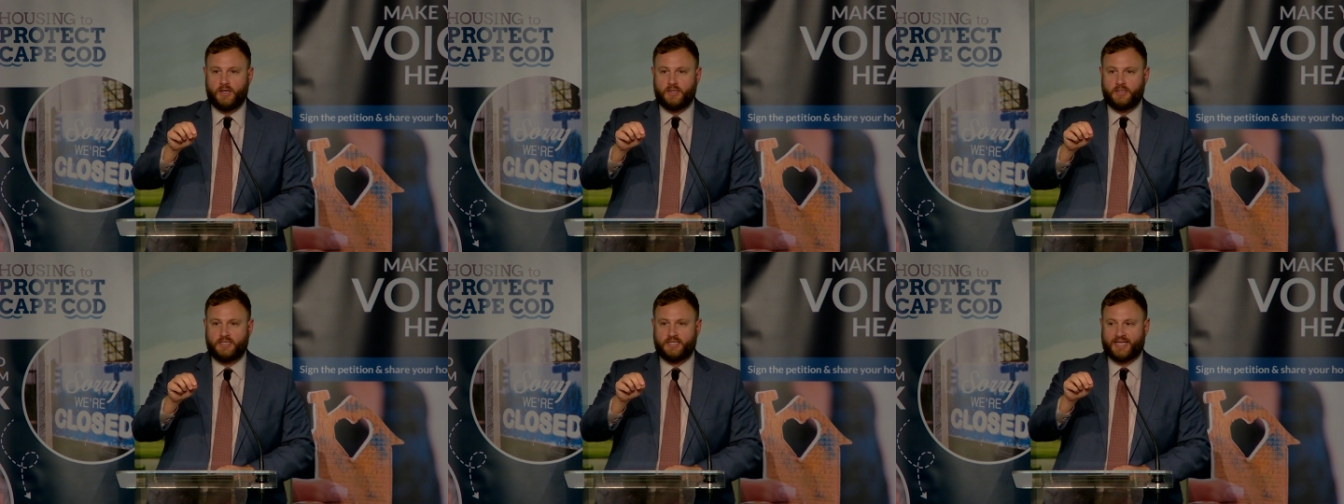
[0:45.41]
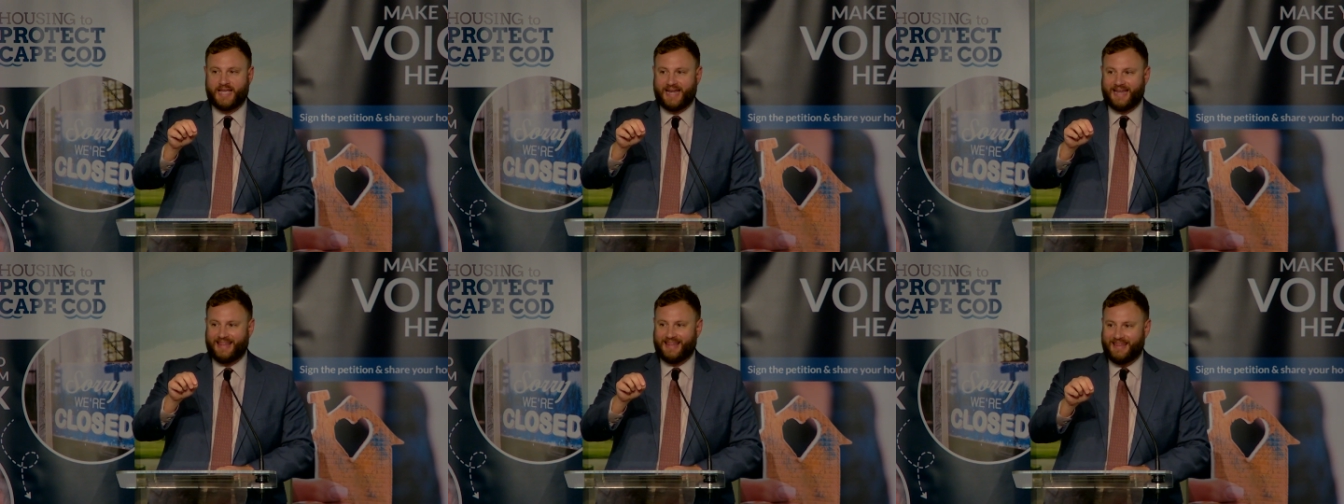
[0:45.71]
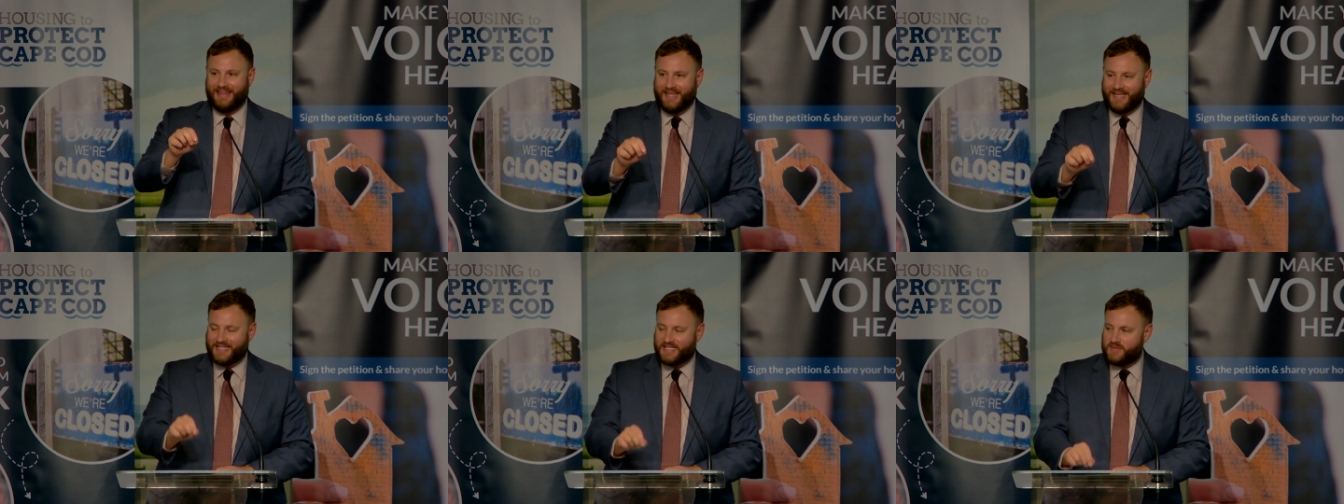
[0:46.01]
to get
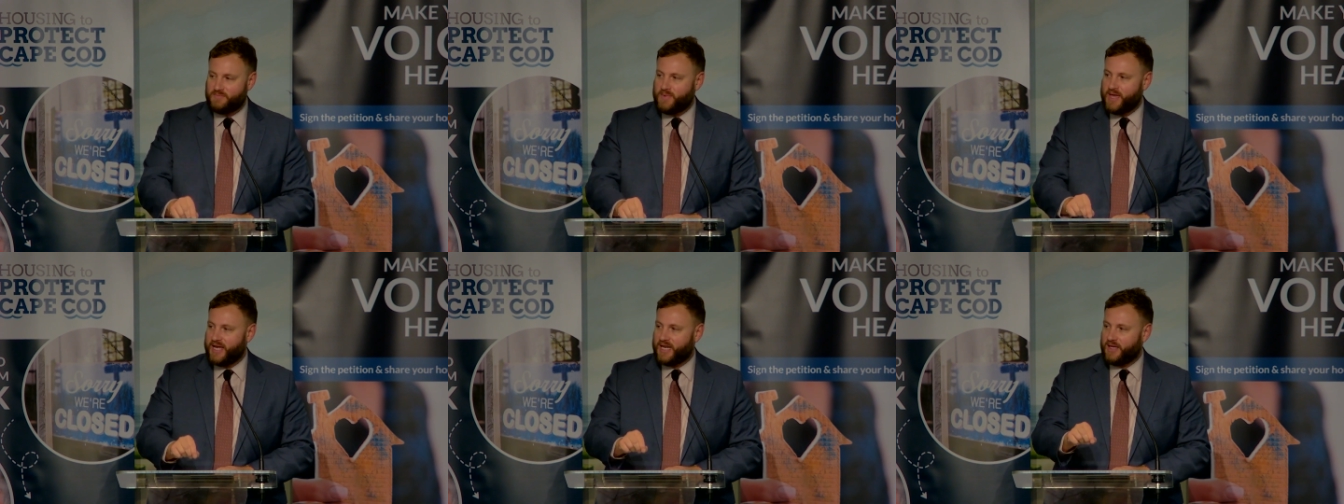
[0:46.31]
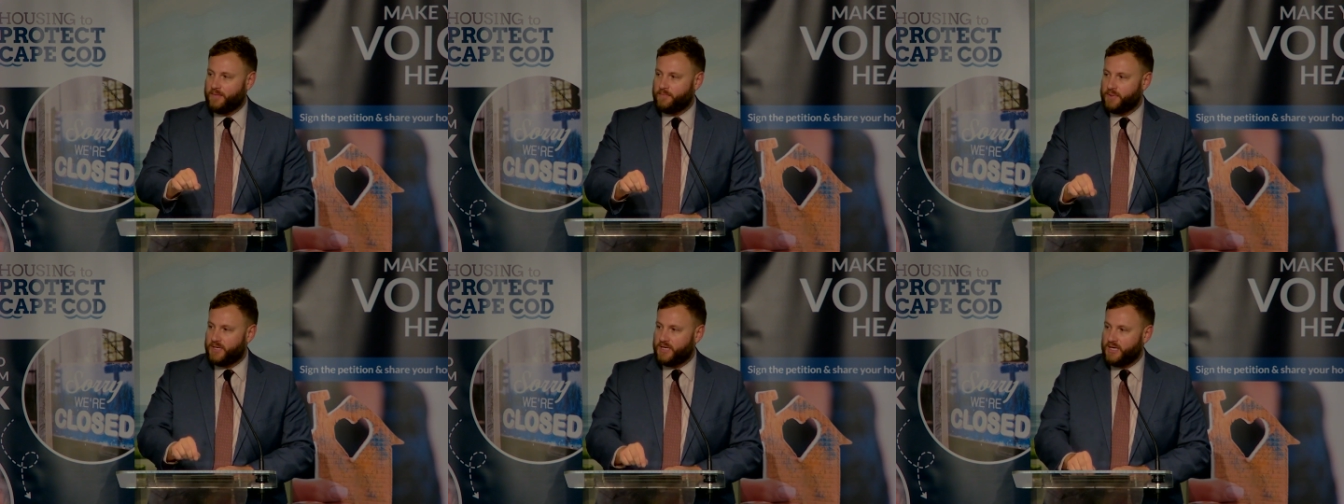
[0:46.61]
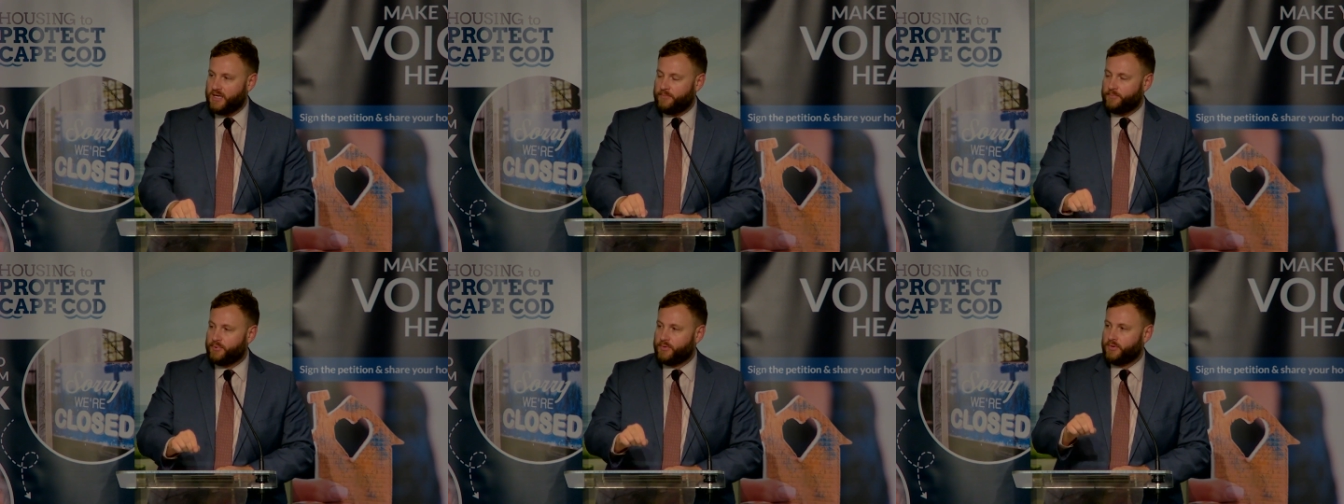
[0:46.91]
this many
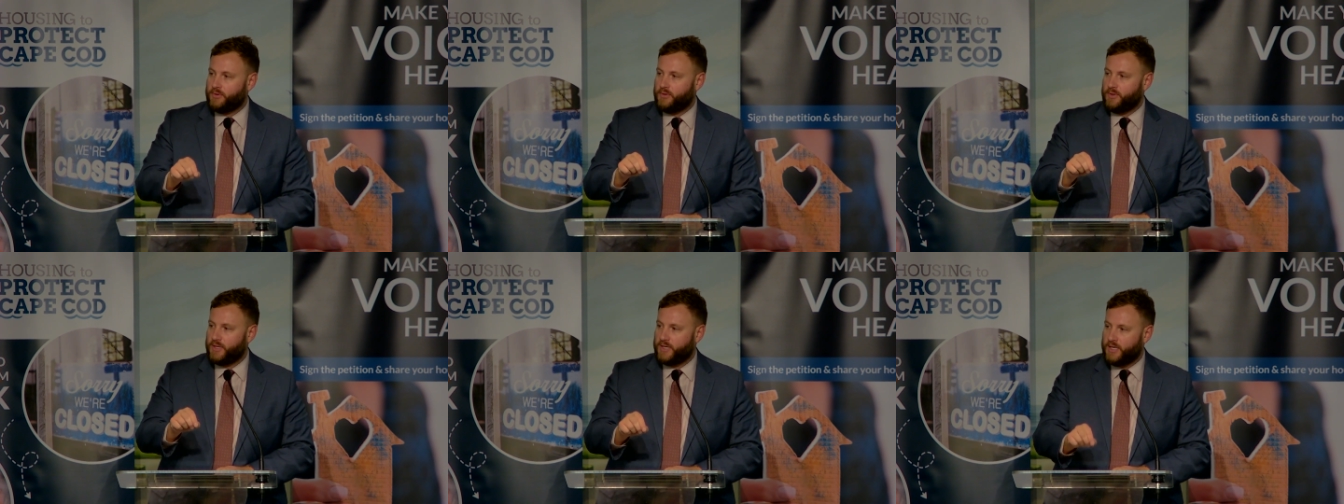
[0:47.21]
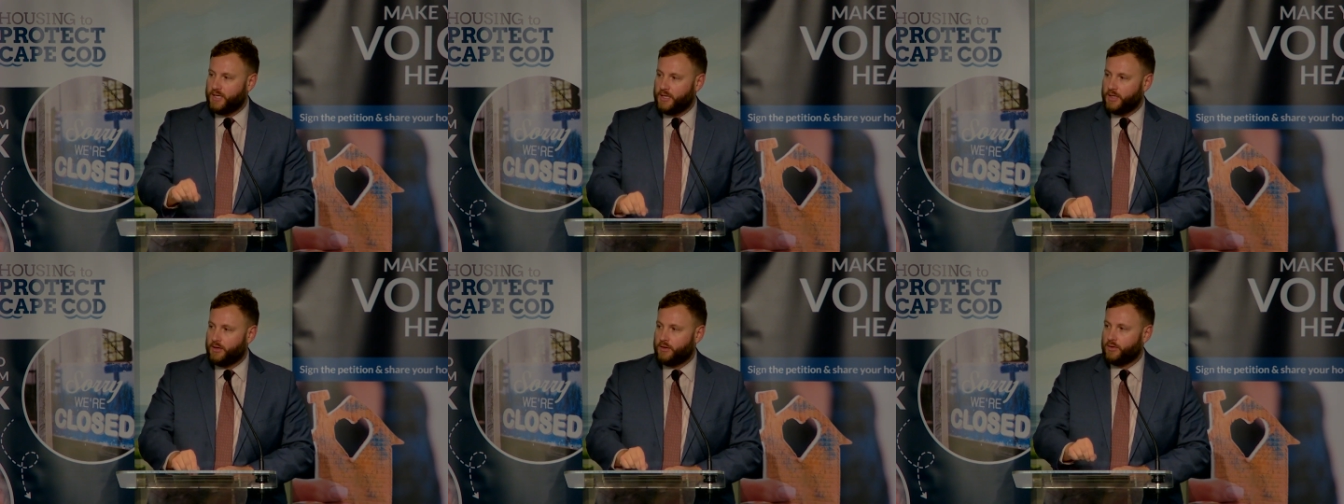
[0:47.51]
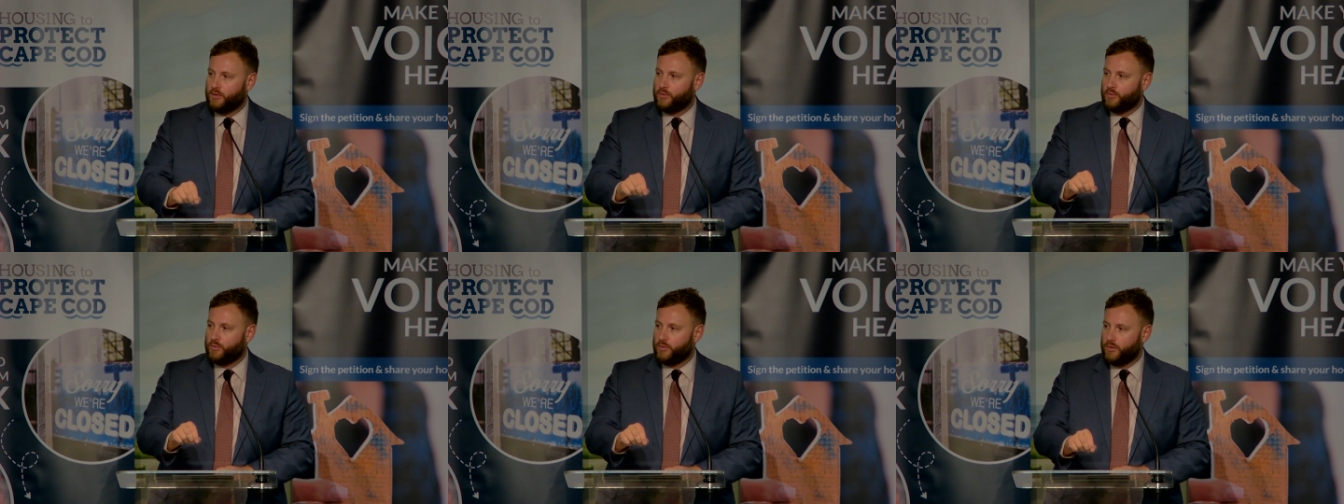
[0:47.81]
people in
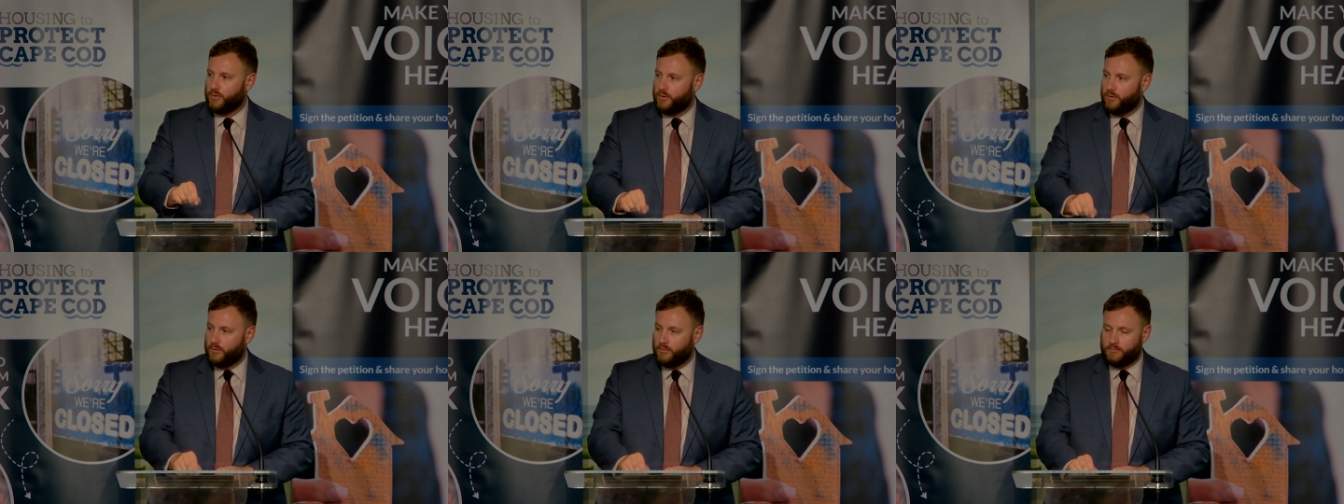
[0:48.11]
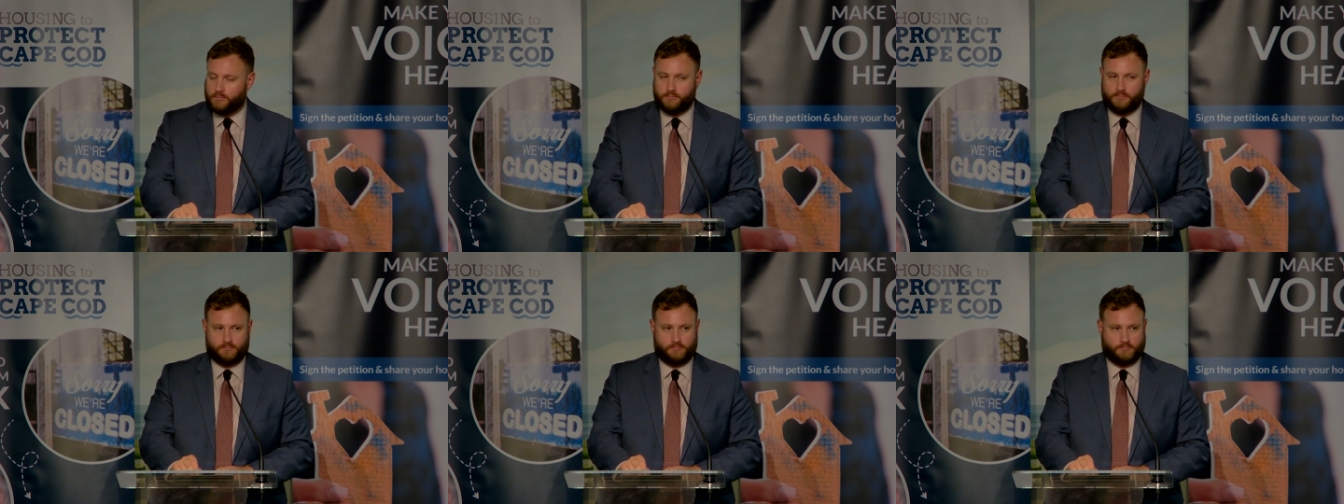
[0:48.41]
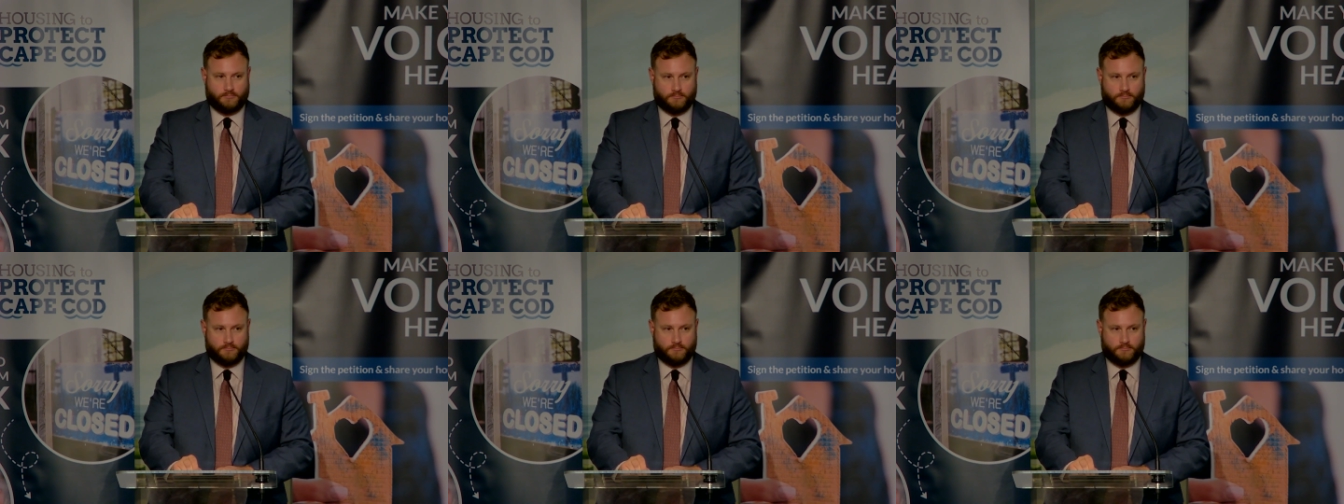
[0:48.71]
the room,